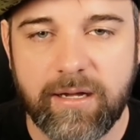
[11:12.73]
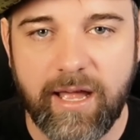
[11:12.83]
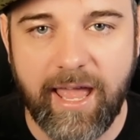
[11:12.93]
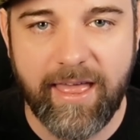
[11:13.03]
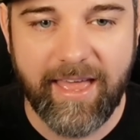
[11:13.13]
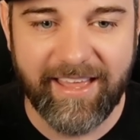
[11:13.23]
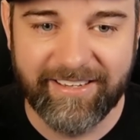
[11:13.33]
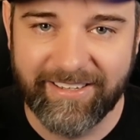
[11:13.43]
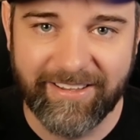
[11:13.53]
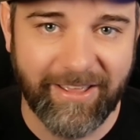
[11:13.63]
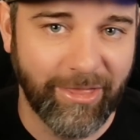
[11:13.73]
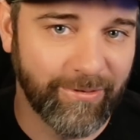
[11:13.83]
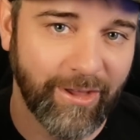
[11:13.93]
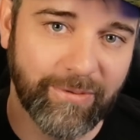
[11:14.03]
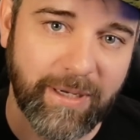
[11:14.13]
And
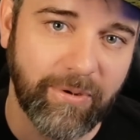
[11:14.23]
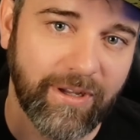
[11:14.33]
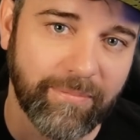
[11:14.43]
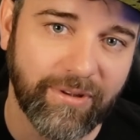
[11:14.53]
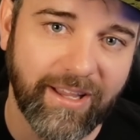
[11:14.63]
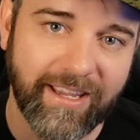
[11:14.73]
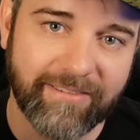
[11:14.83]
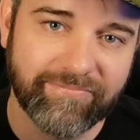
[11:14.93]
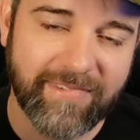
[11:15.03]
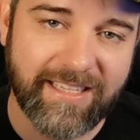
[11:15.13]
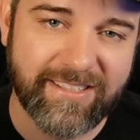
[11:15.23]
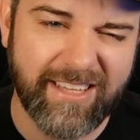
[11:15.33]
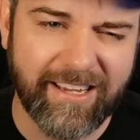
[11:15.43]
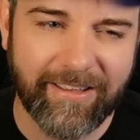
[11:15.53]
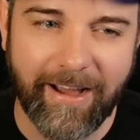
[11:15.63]
3 other people can play it. It's
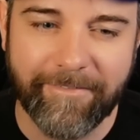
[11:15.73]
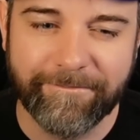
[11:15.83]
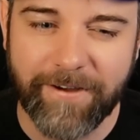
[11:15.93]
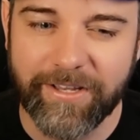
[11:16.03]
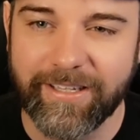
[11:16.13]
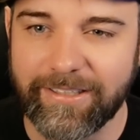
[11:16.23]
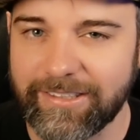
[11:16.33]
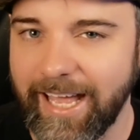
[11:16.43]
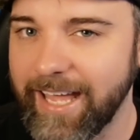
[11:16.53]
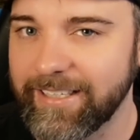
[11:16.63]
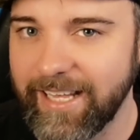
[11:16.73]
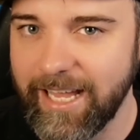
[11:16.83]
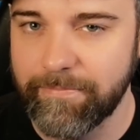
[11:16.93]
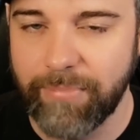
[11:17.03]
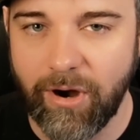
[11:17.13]
like a fun LAN
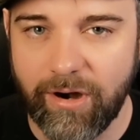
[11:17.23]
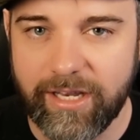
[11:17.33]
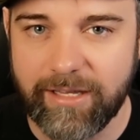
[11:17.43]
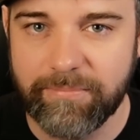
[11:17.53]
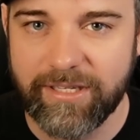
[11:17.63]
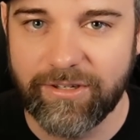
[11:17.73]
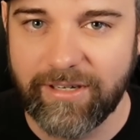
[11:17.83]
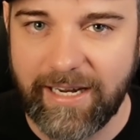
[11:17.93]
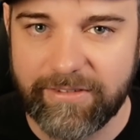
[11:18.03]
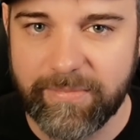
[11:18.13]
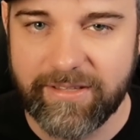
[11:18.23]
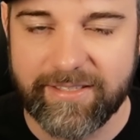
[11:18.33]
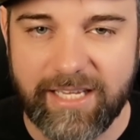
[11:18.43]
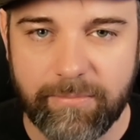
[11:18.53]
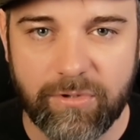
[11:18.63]
game party, but you don't have to be in the
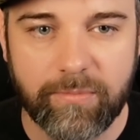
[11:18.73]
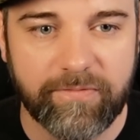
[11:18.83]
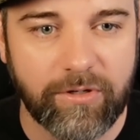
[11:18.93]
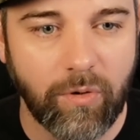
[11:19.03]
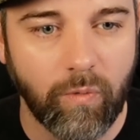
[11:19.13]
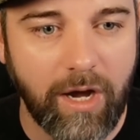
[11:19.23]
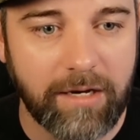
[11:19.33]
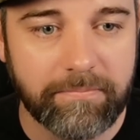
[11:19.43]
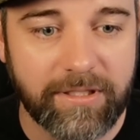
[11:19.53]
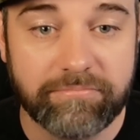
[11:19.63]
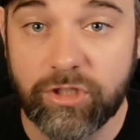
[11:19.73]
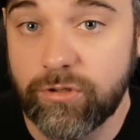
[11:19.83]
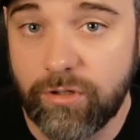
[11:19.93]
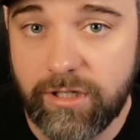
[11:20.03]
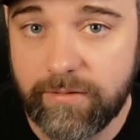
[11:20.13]
same room if you don't want, but you
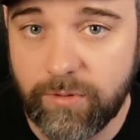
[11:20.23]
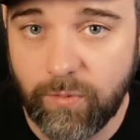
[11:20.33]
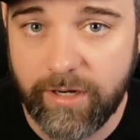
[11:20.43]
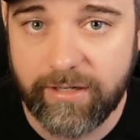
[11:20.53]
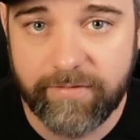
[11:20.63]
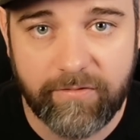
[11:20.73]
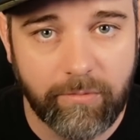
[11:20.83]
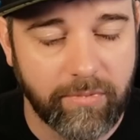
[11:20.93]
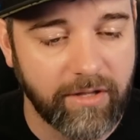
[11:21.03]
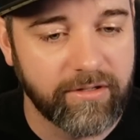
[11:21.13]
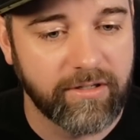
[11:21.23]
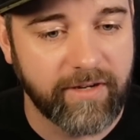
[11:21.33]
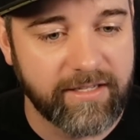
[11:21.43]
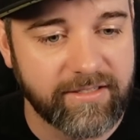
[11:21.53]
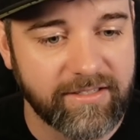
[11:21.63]
could if you wanted, if everyone brought their
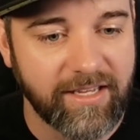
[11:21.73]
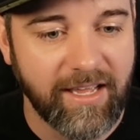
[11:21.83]
devices.